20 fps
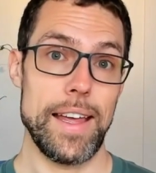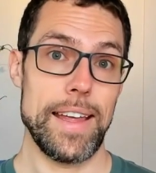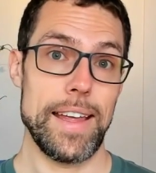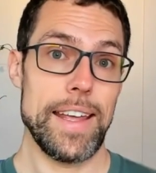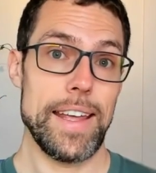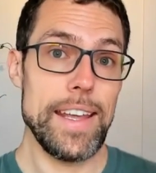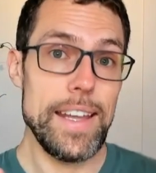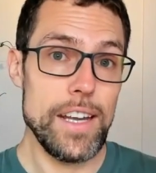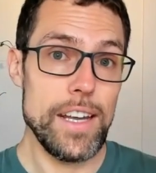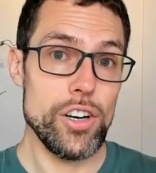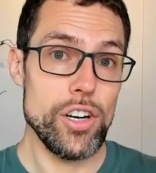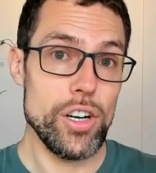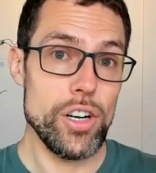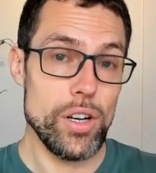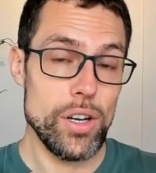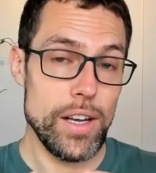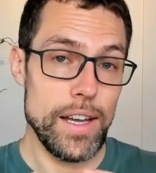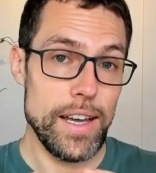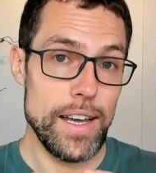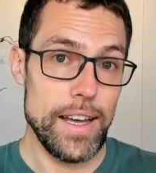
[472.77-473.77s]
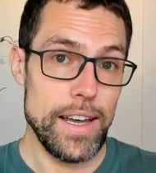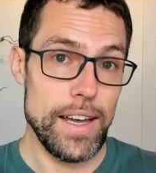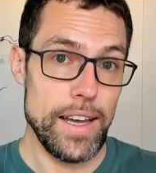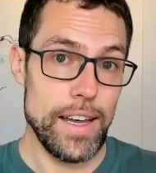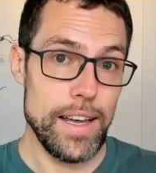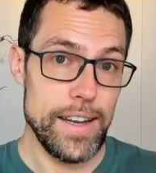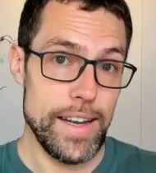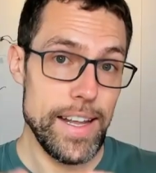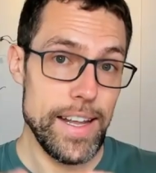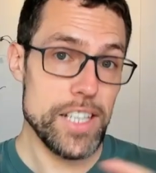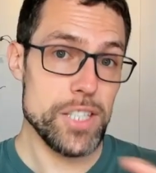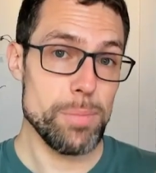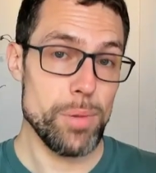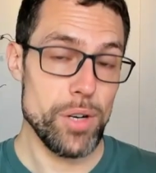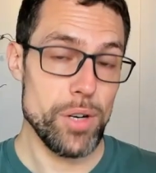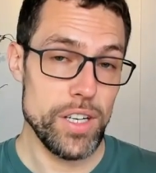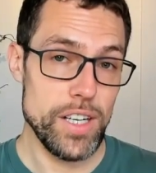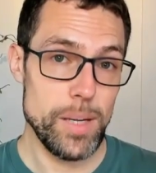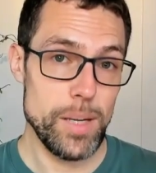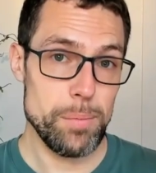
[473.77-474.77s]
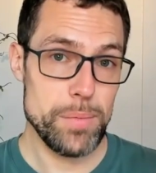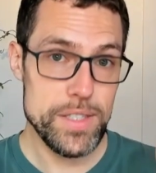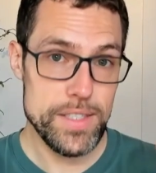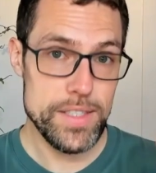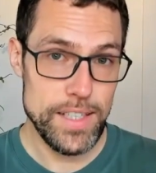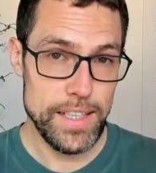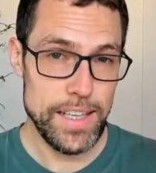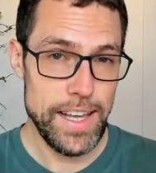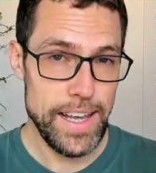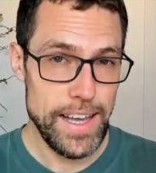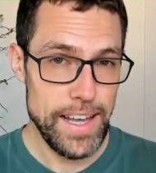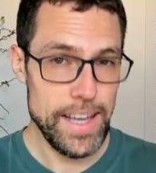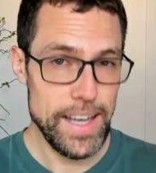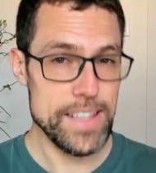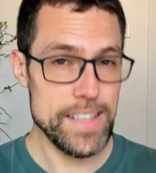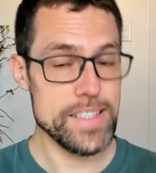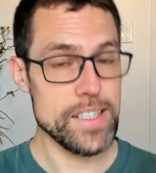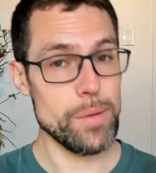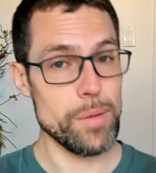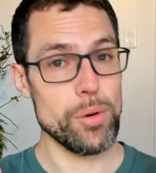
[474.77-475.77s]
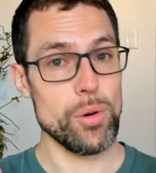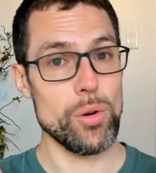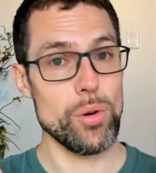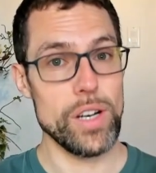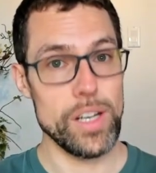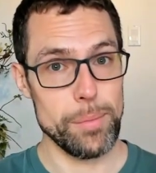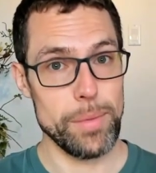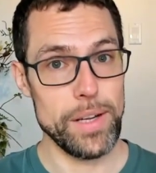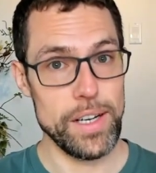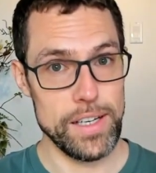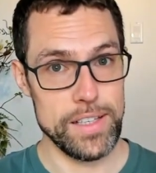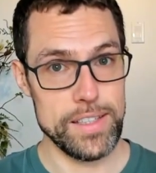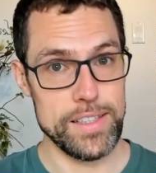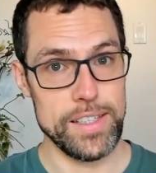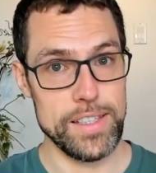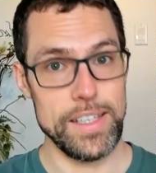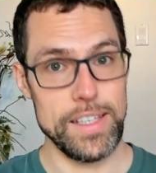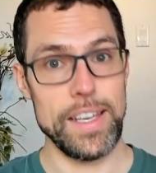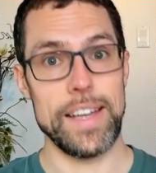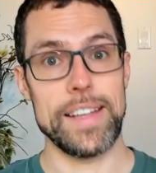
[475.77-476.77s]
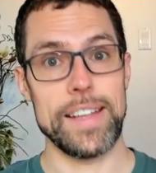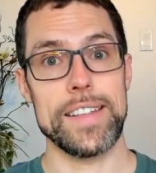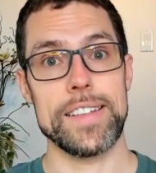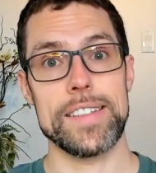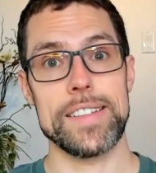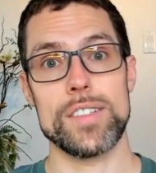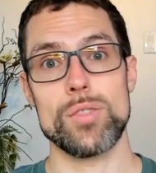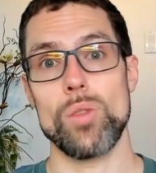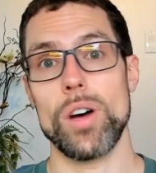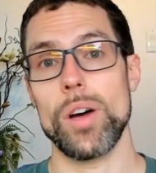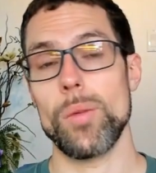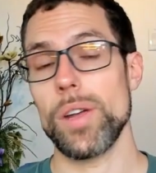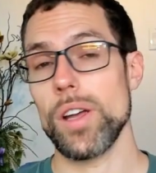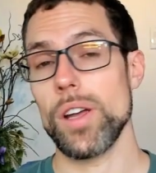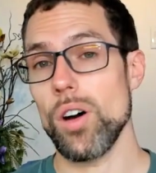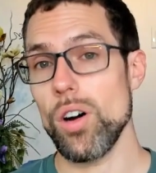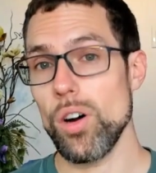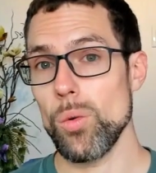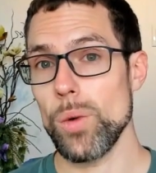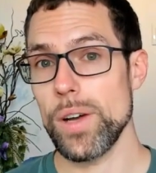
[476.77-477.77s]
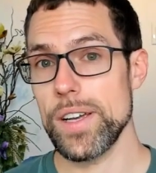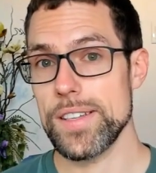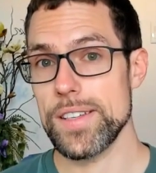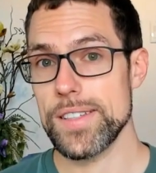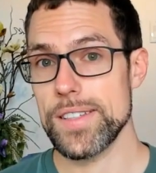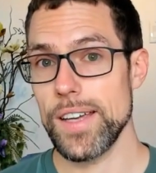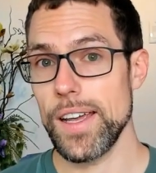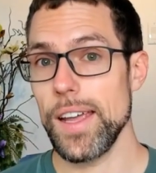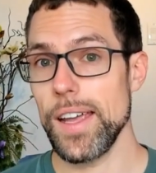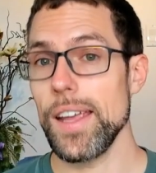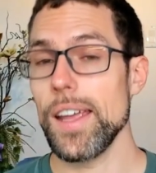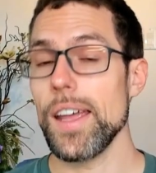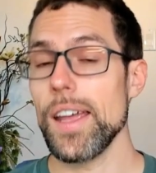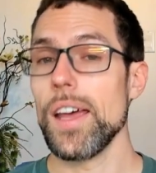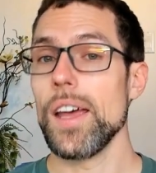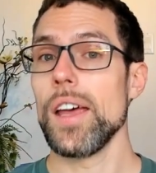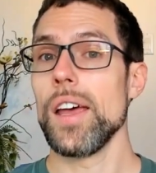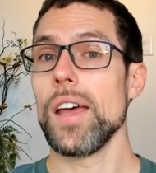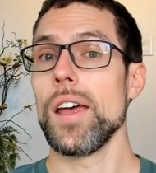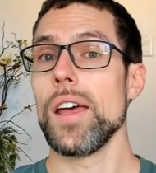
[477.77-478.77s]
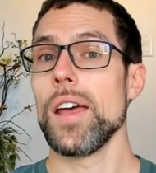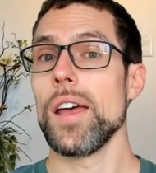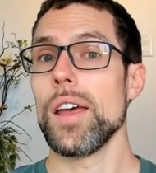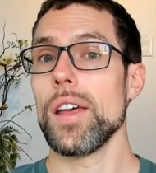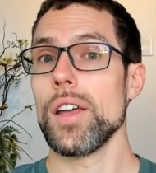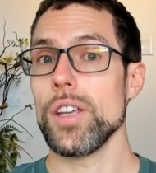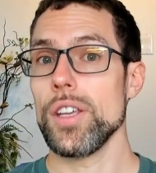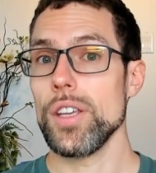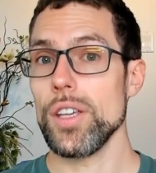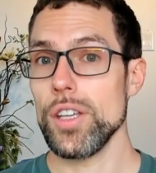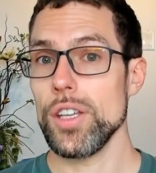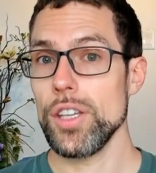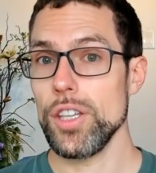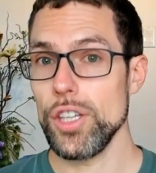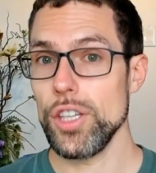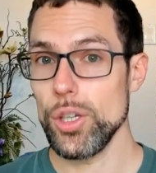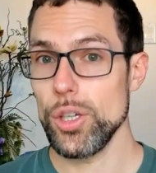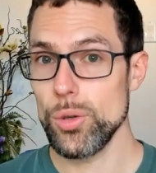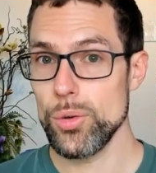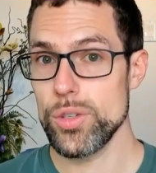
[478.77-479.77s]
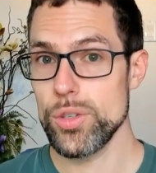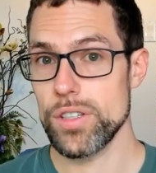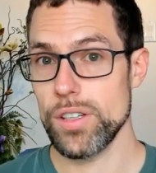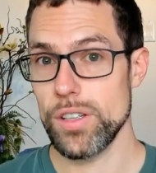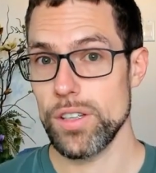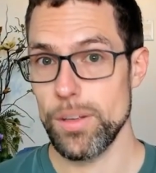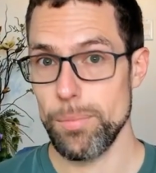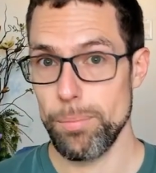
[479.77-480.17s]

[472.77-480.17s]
here, an expert tip still adds some credibility, and this is why we always say use a